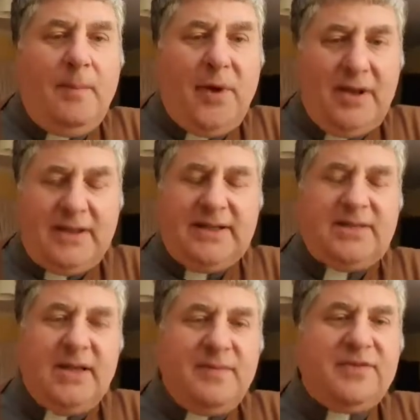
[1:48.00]
But in
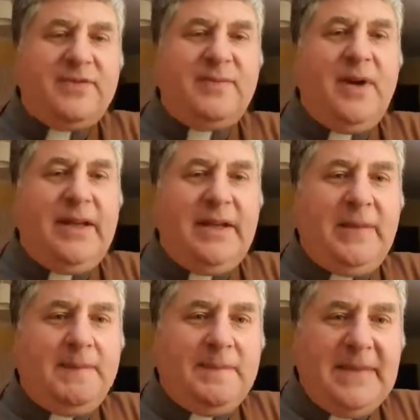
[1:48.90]
terms of my
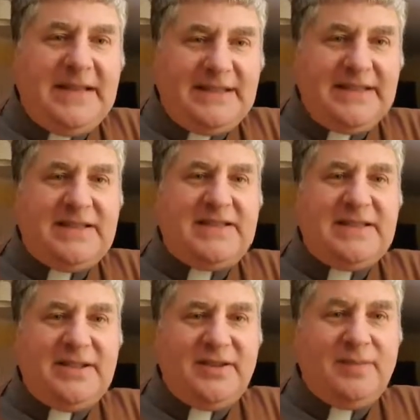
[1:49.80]
message
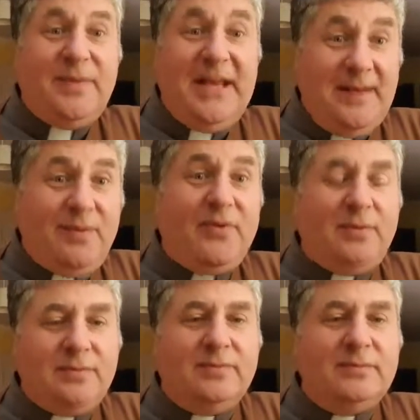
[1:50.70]
to
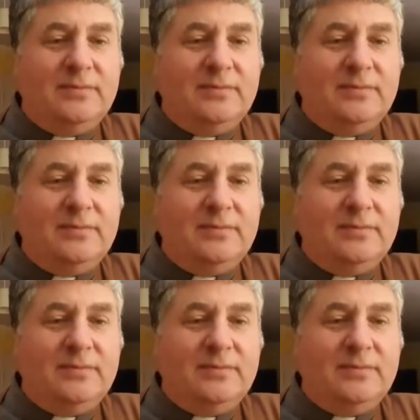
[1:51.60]
people